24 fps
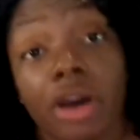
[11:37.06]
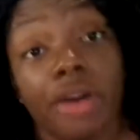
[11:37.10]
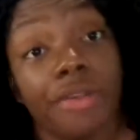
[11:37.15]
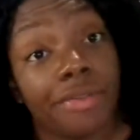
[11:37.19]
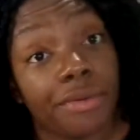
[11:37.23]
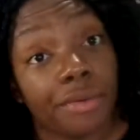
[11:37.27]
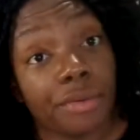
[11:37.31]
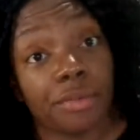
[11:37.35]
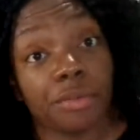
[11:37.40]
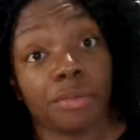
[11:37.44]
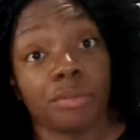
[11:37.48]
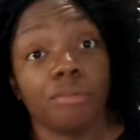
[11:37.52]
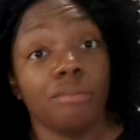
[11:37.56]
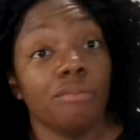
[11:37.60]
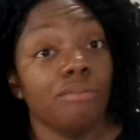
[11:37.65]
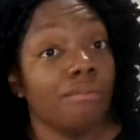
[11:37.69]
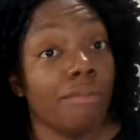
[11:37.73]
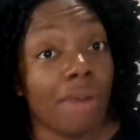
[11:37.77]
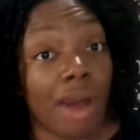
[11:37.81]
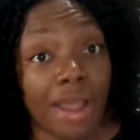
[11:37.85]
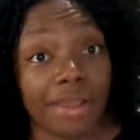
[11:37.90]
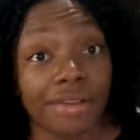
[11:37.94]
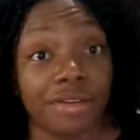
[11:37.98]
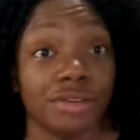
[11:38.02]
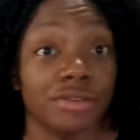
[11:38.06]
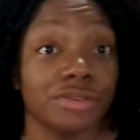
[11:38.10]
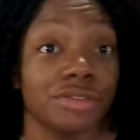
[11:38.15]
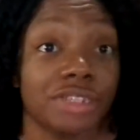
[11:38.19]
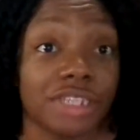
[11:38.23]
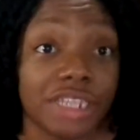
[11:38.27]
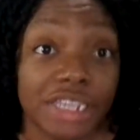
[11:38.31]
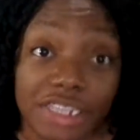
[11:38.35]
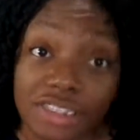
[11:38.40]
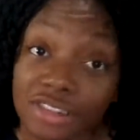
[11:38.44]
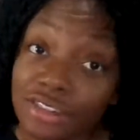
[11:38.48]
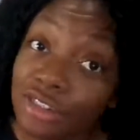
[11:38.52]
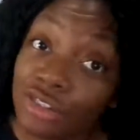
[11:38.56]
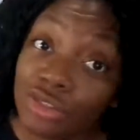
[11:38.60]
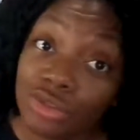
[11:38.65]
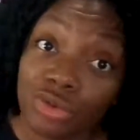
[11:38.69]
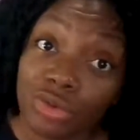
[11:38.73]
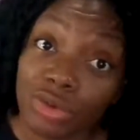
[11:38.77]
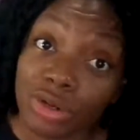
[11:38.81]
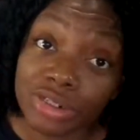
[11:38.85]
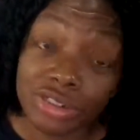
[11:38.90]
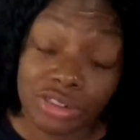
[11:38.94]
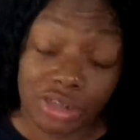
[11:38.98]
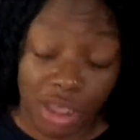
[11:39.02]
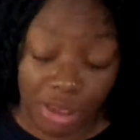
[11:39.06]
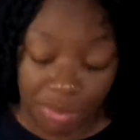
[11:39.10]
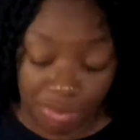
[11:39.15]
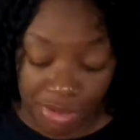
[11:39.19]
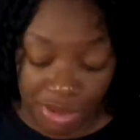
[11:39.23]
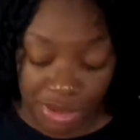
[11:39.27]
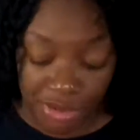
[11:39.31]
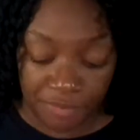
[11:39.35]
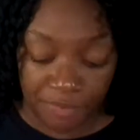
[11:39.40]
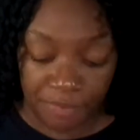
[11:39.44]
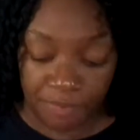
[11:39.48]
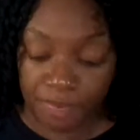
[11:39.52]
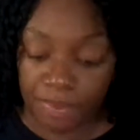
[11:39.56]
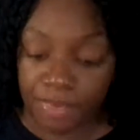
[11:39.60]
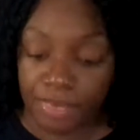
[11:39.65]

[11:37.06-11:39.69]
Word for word: other Michaels in-store shopping.